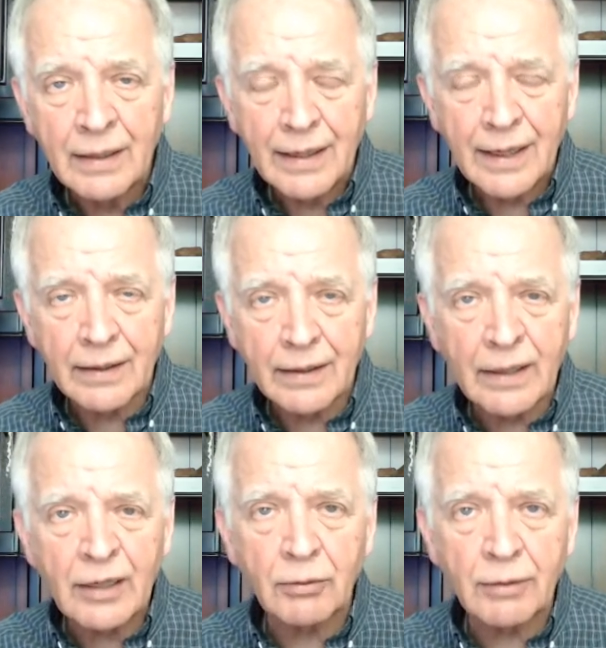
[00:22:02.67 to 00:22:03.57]
and
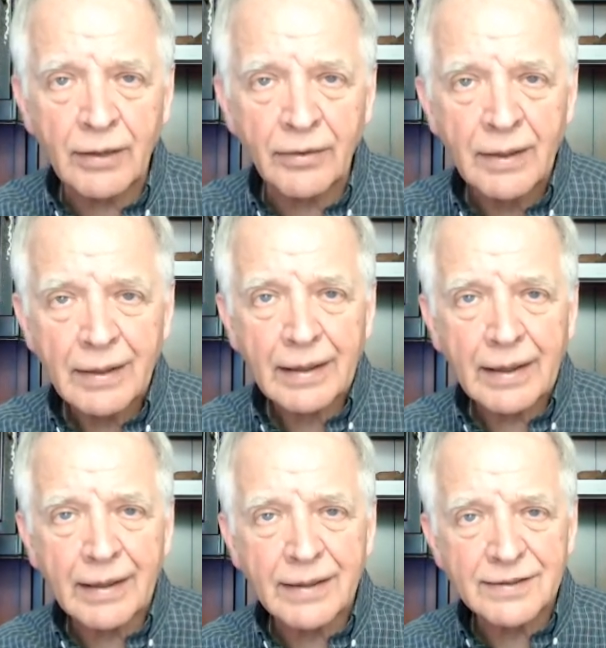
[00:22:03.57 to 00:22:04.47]
deal with
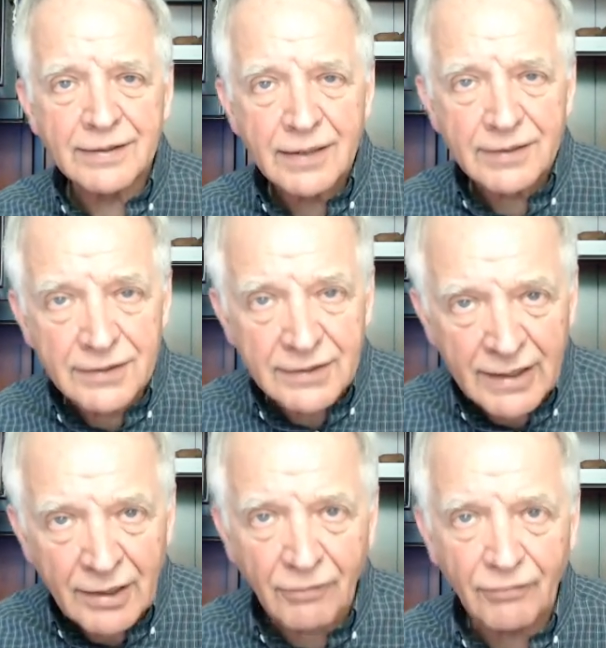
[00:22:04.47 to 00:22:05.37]
is
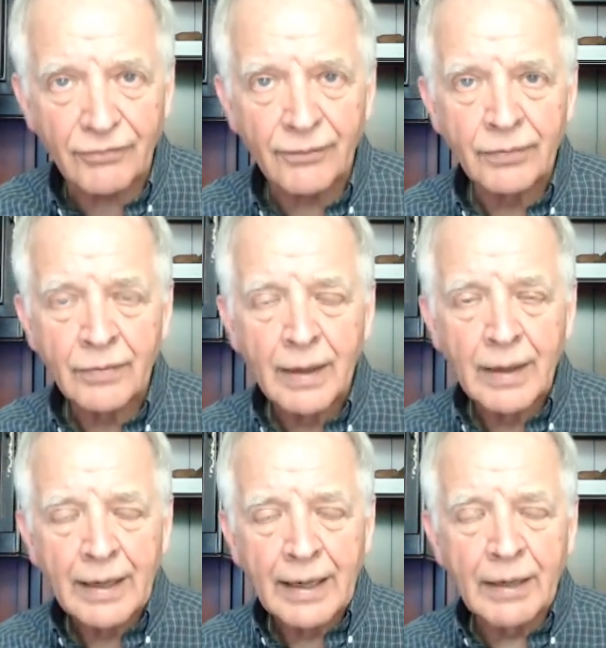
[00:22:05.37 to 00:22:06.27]
self
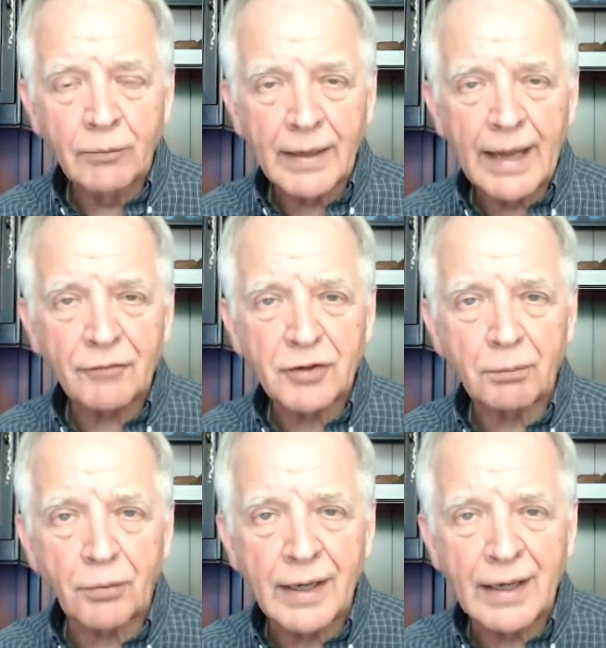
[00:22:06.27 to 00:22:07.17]
and we have to
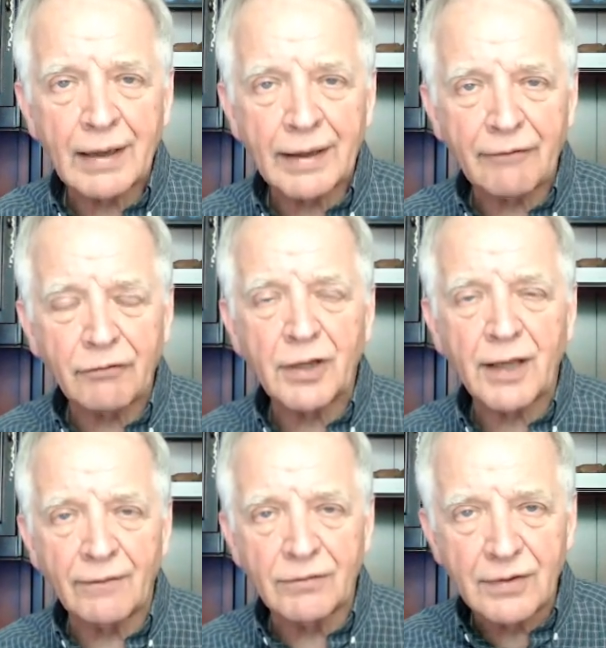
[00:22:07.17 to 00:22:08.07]
bring a level
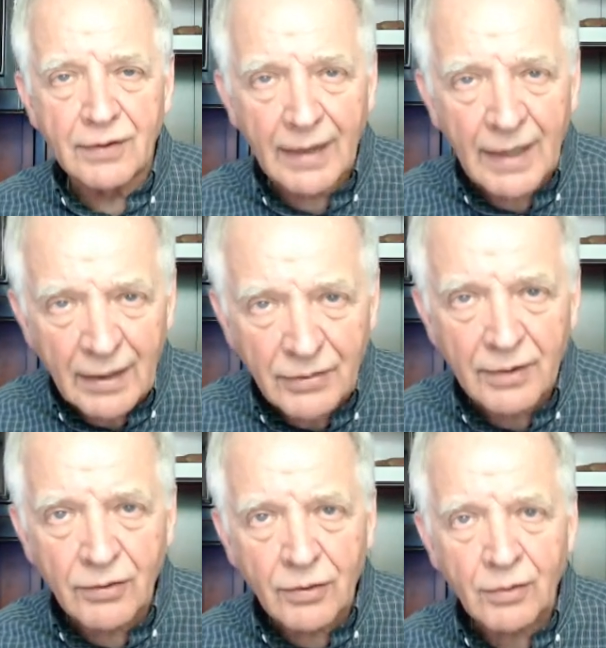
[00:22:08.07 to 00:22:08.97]
of death
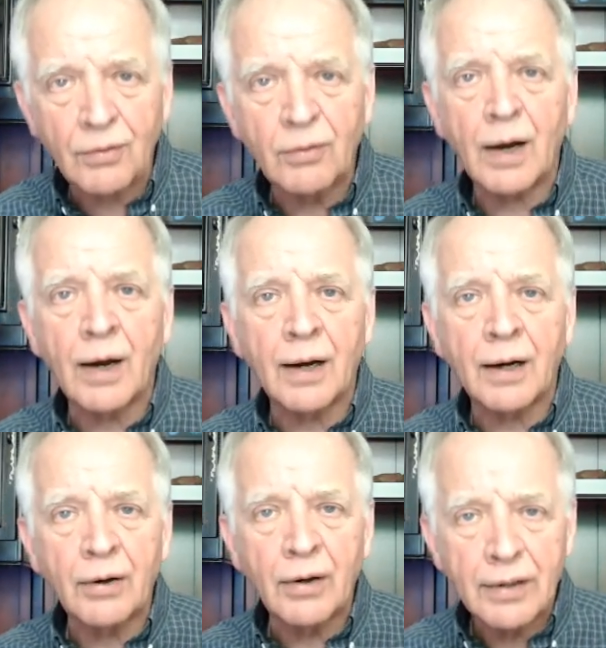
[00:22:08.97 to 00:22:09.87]
to
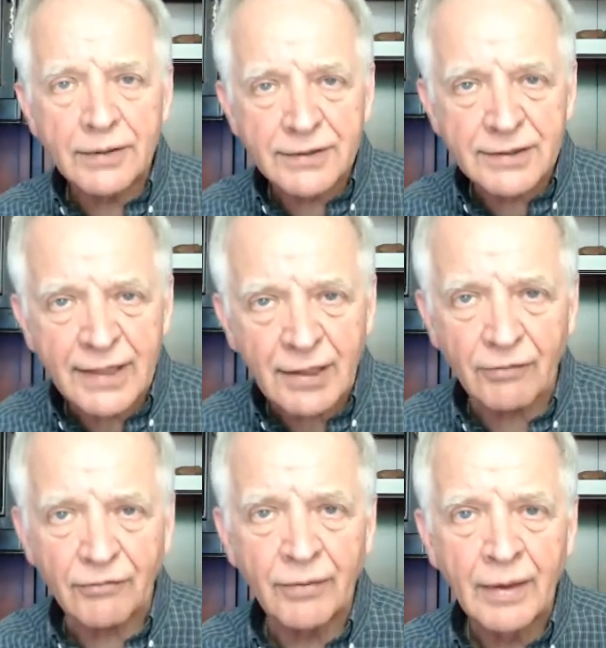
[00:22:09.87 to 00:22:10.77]

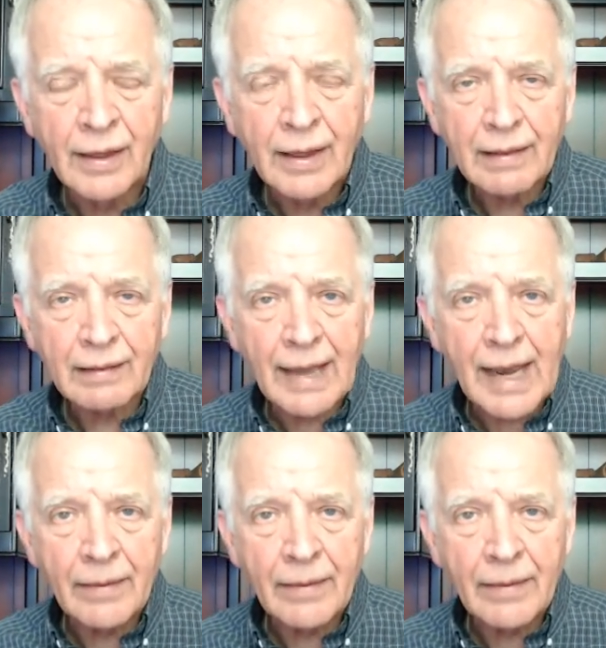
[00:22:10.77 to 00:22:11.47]
ourself. That